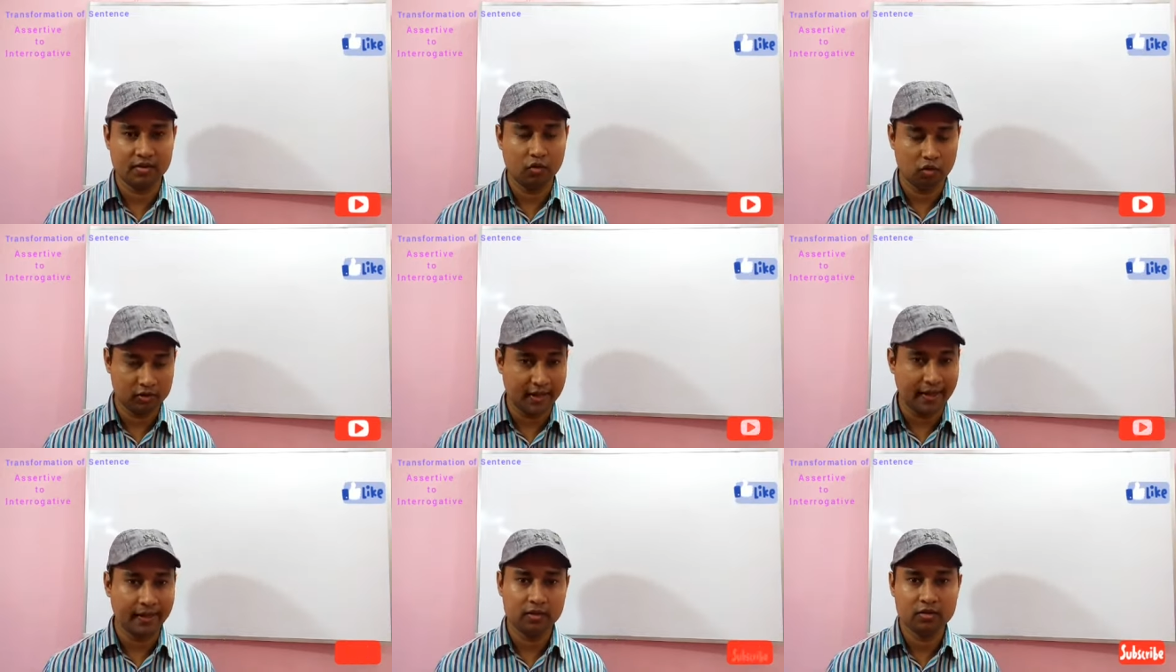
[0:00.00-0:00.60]
You know
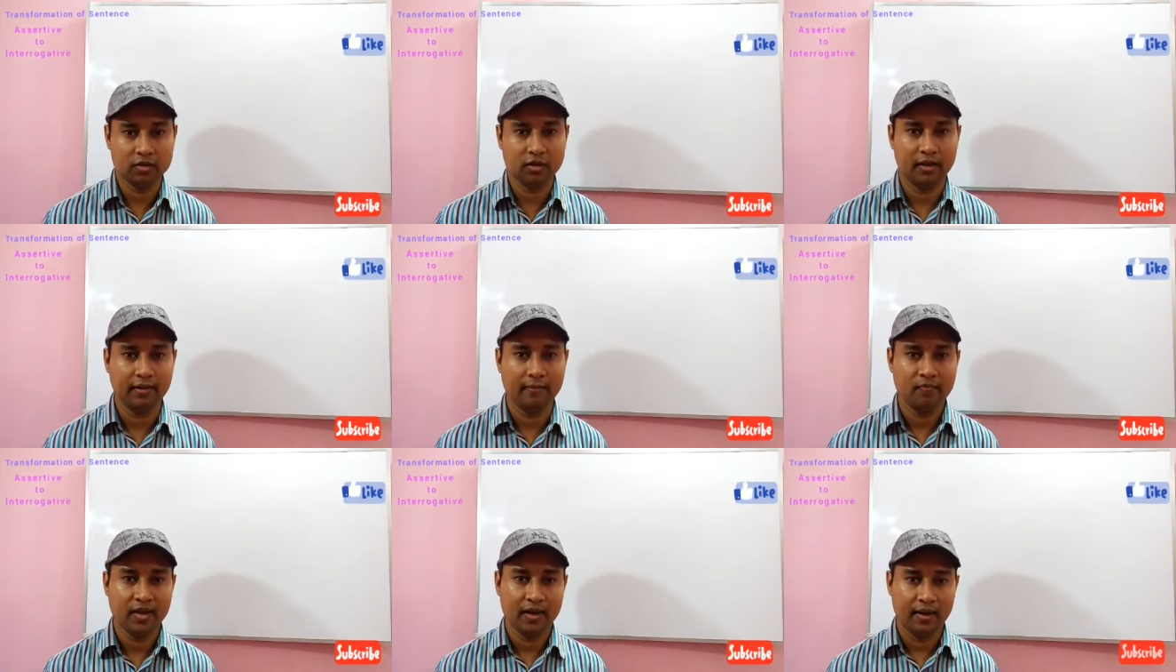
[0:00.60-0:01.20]
that
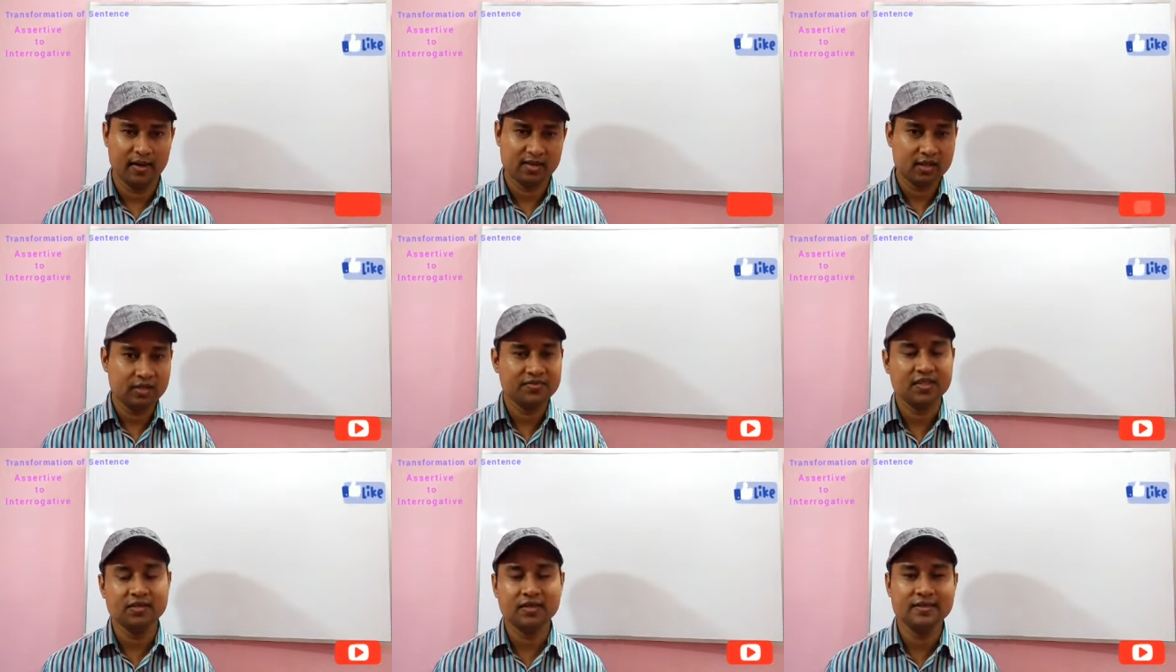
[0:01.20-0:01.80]

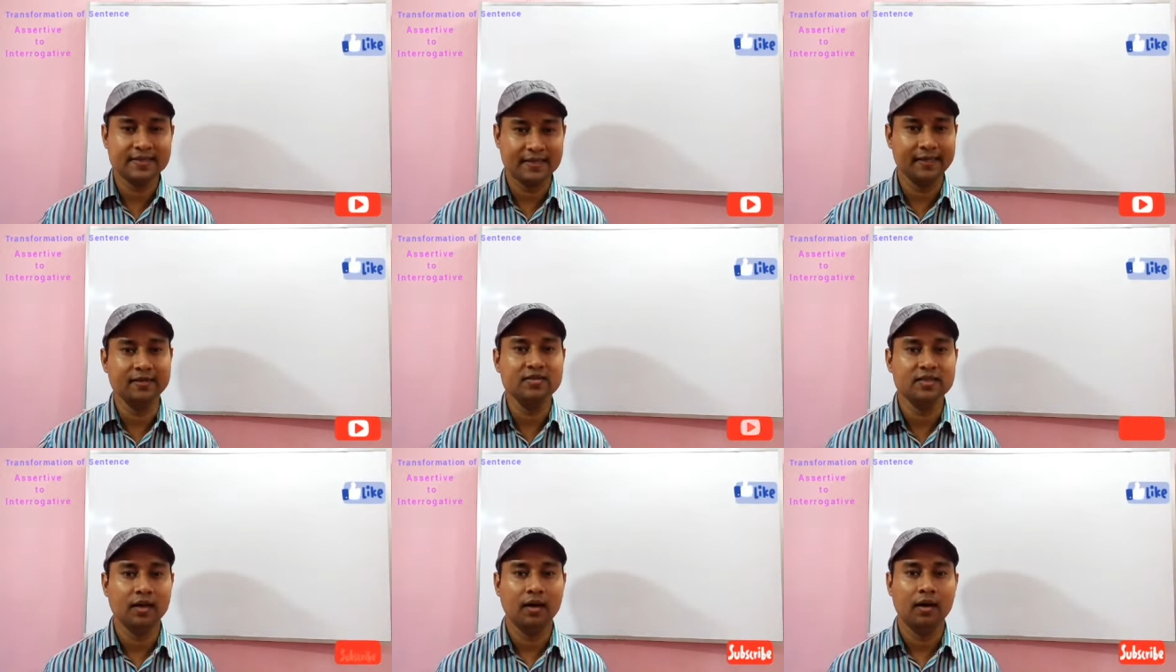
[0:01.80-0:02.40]
assertive sentence
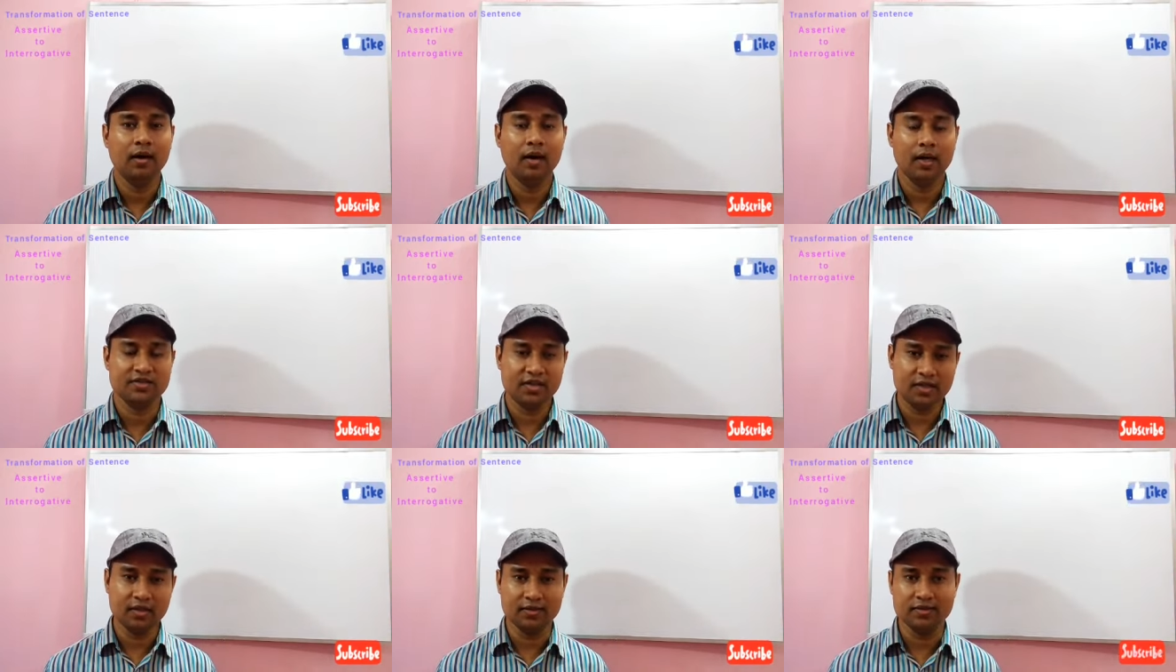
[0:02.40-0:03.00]
is a
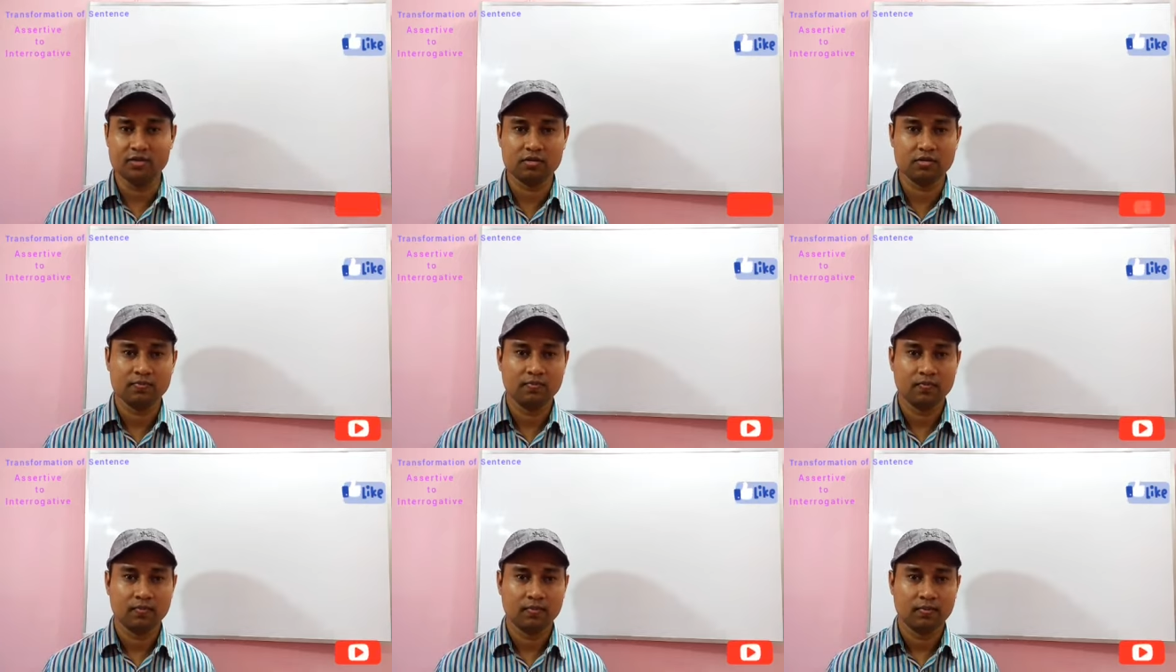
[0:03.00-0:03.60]
sentence
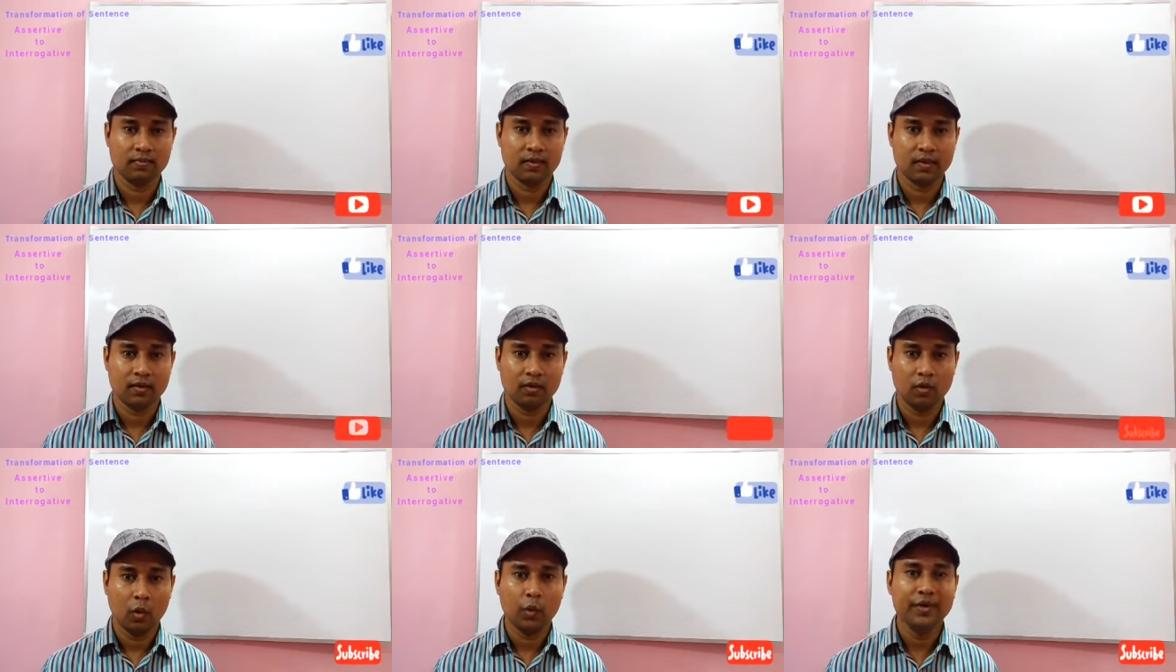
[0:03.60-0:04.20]

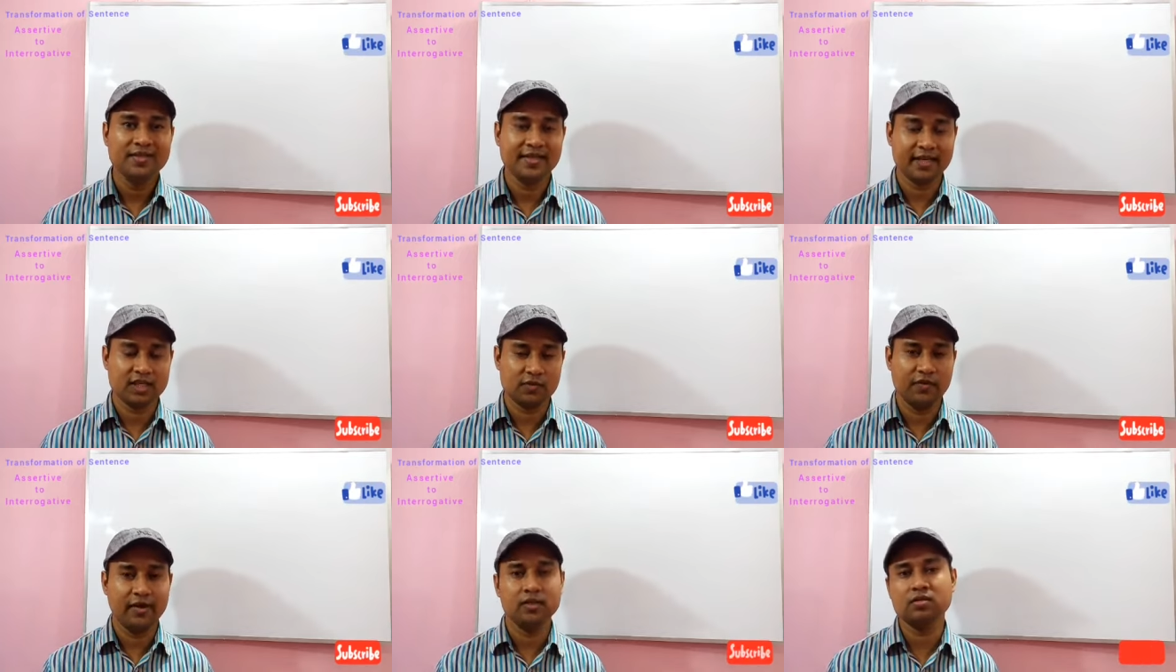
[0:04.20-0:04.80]
which
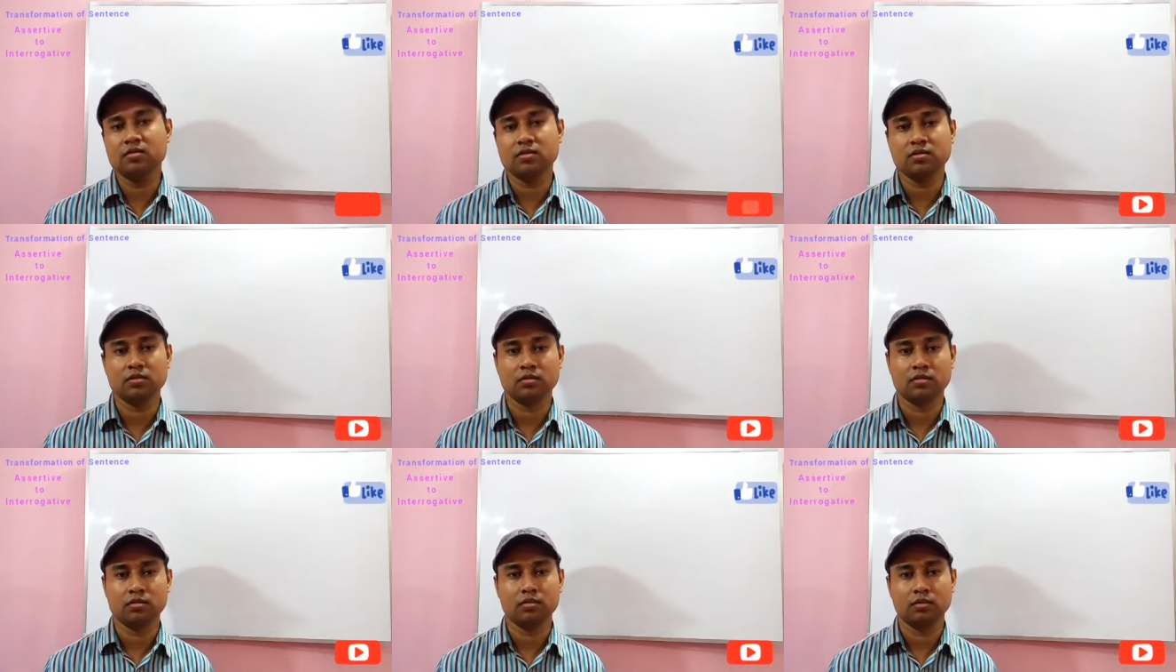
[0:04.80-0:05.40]

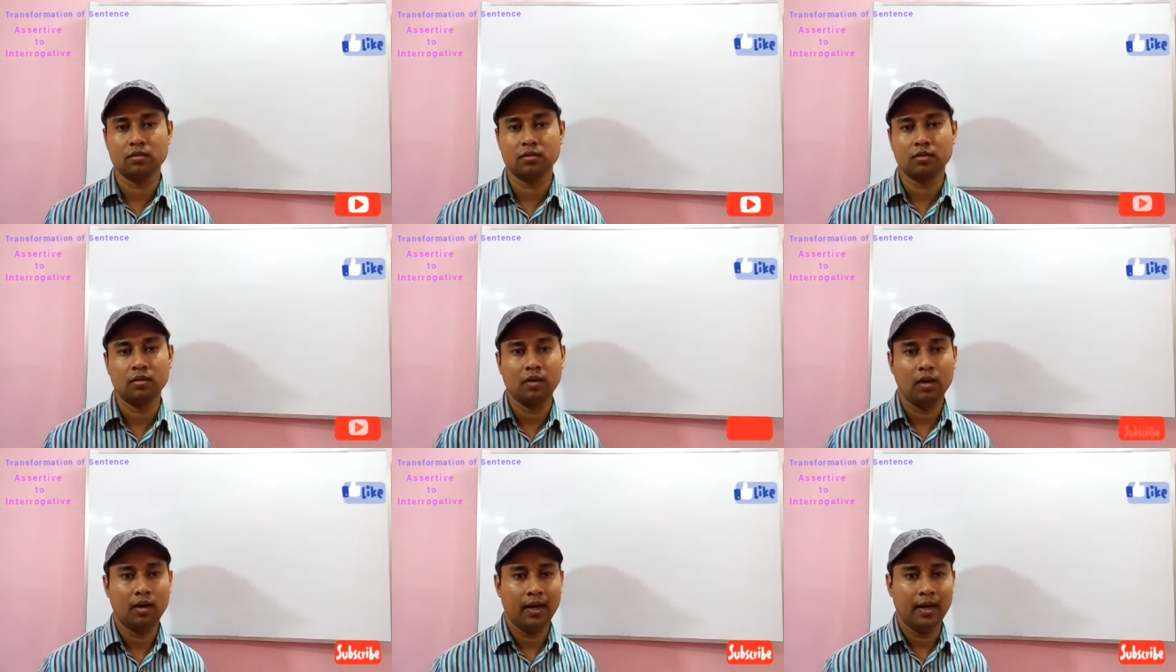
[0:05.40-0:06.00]
express
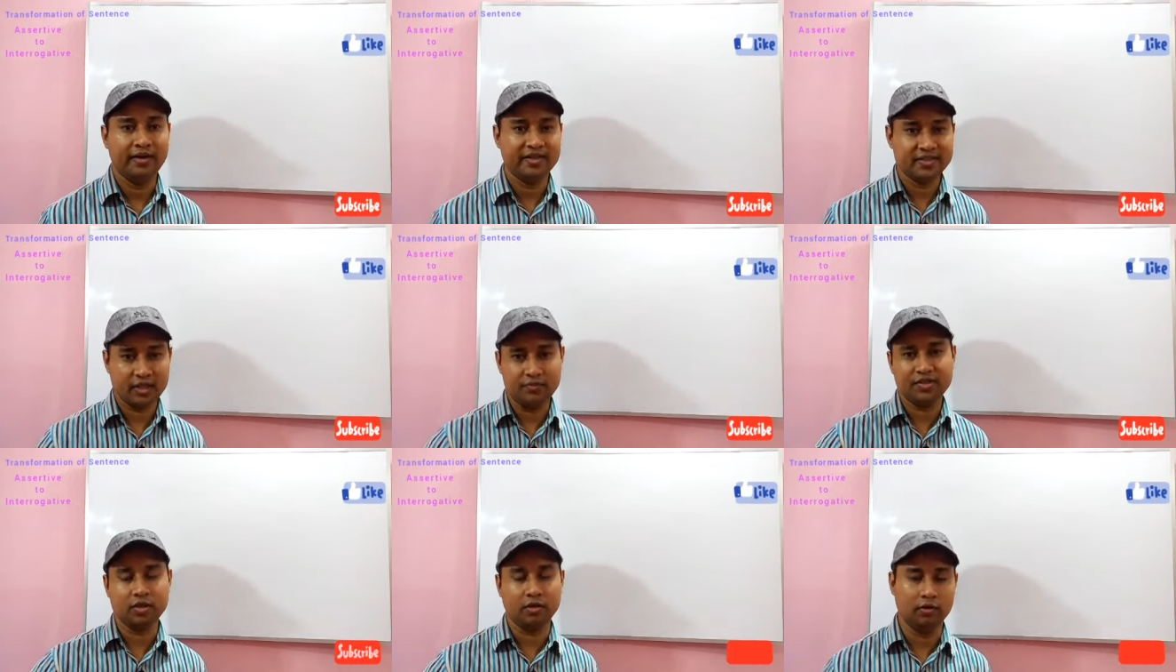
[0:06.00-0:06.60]
a
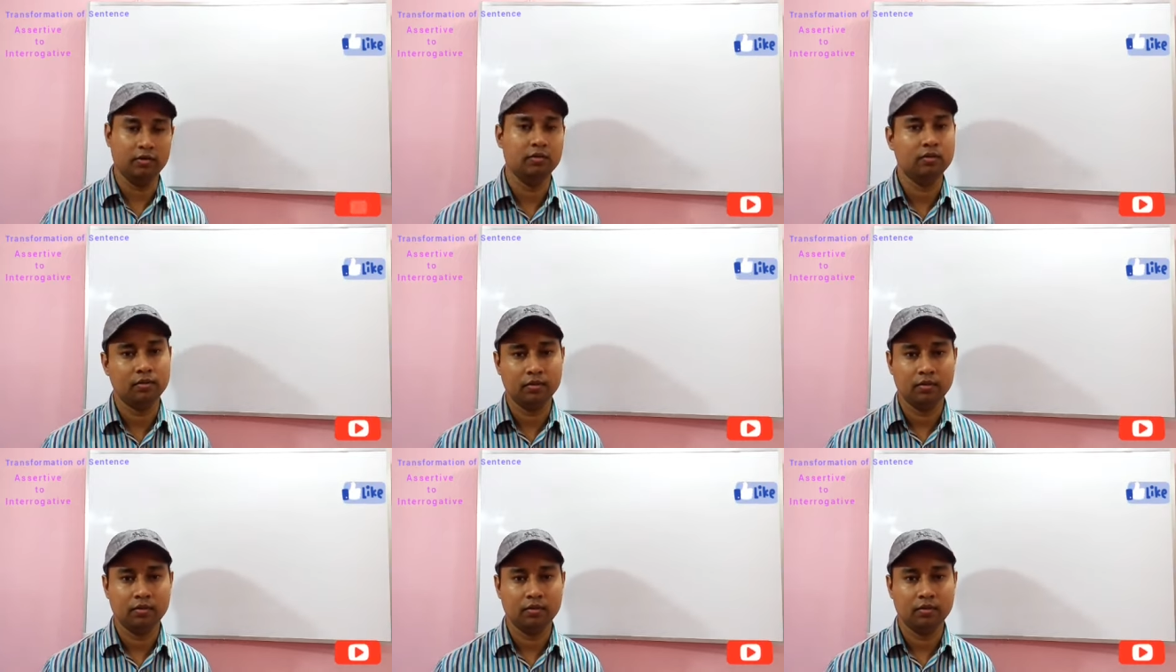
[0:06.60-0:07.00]
description.